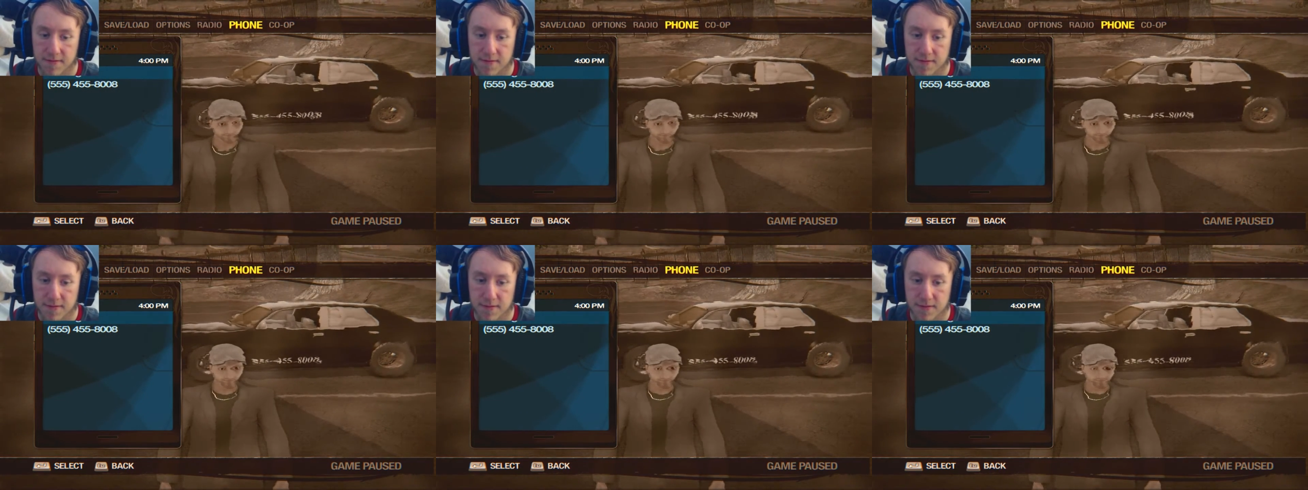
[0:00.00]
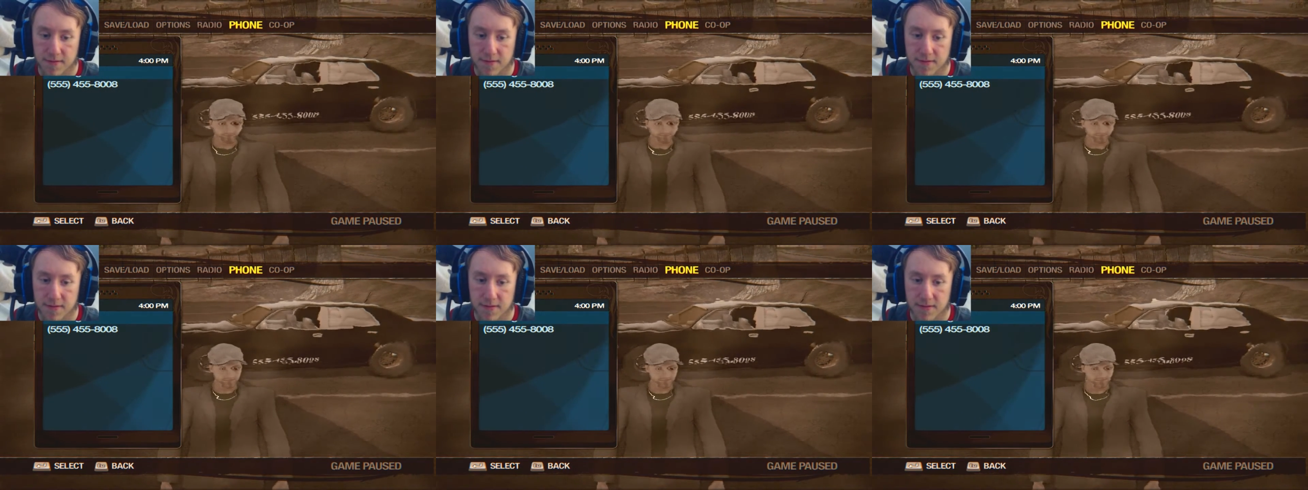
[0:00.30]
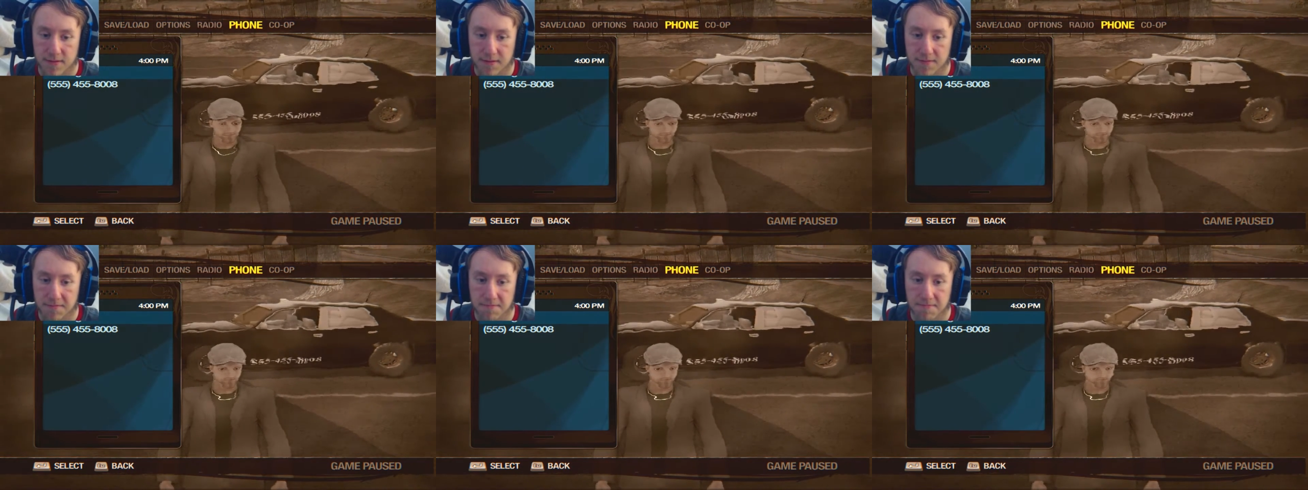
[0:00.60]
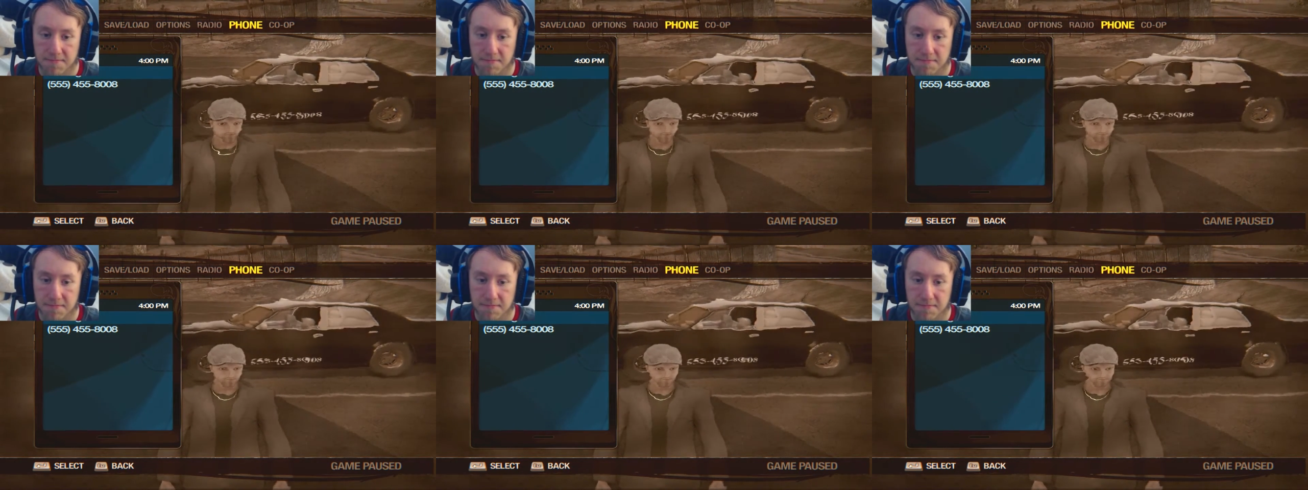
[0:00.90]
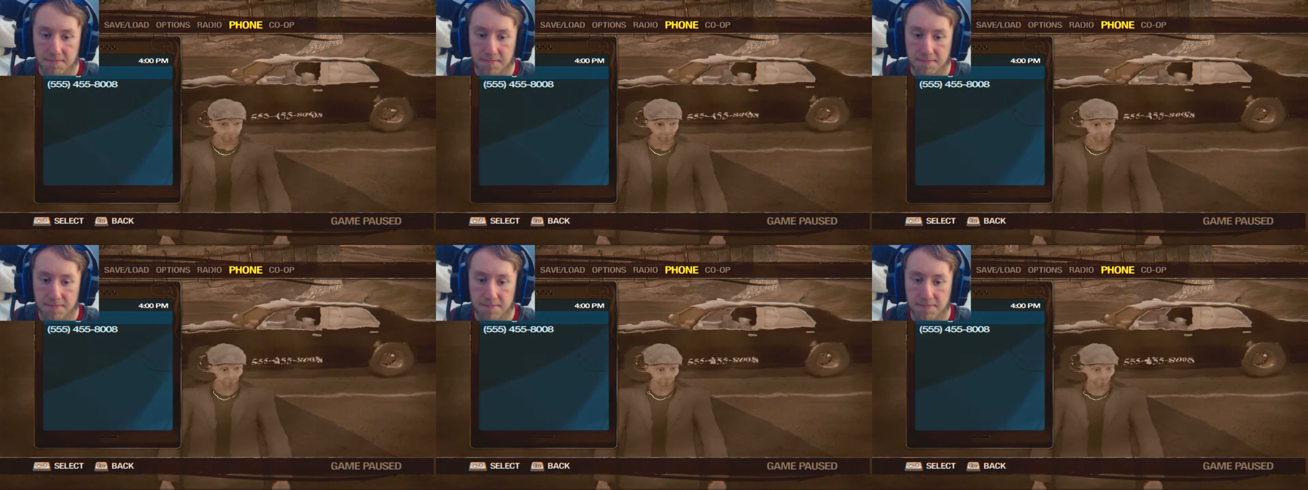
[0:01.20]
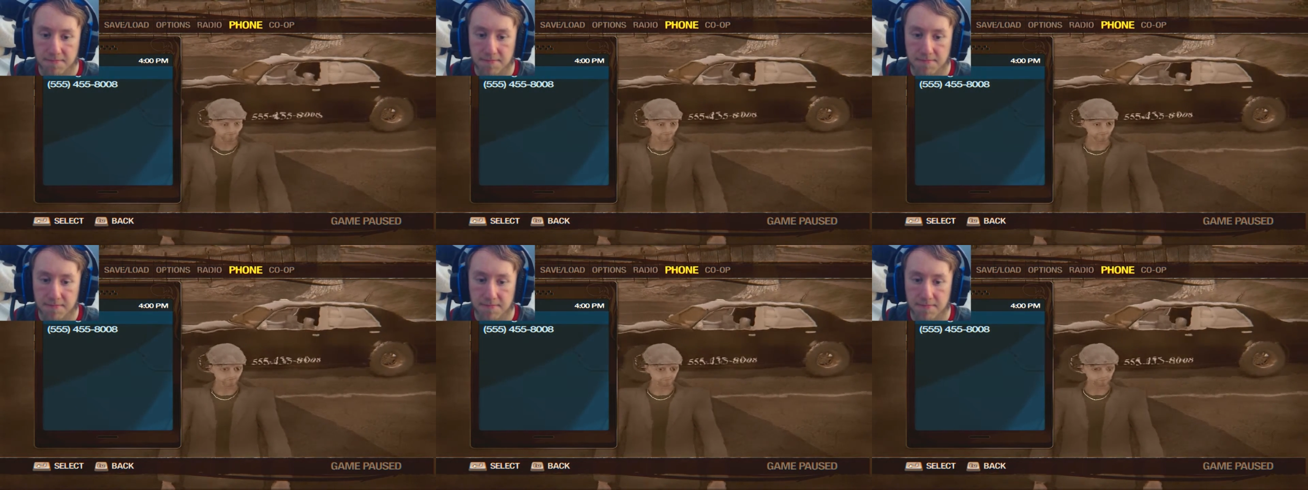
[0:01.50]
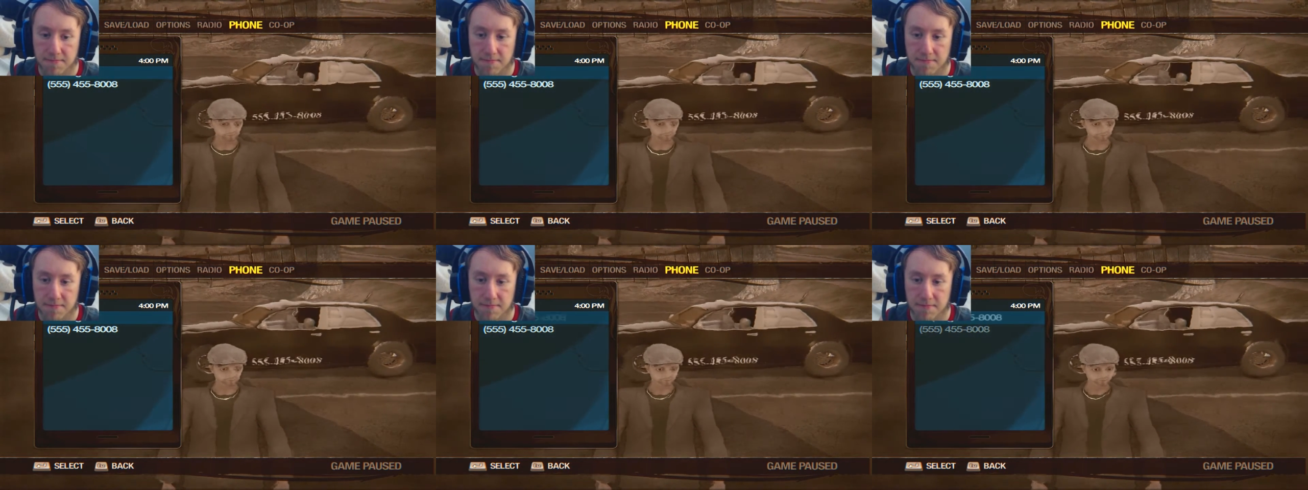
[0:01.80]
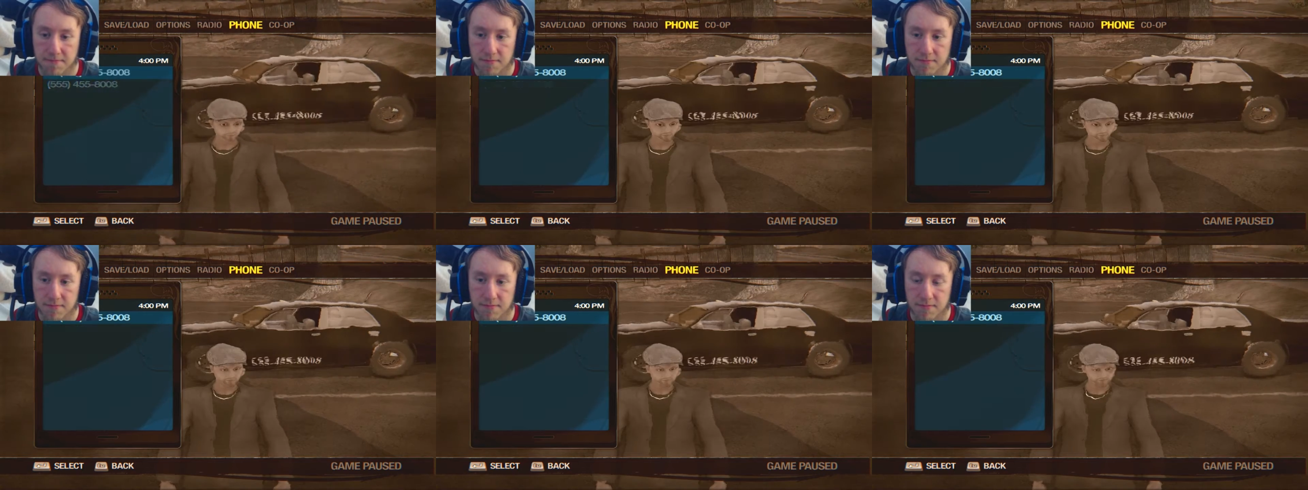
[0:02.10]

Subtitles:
[no speech]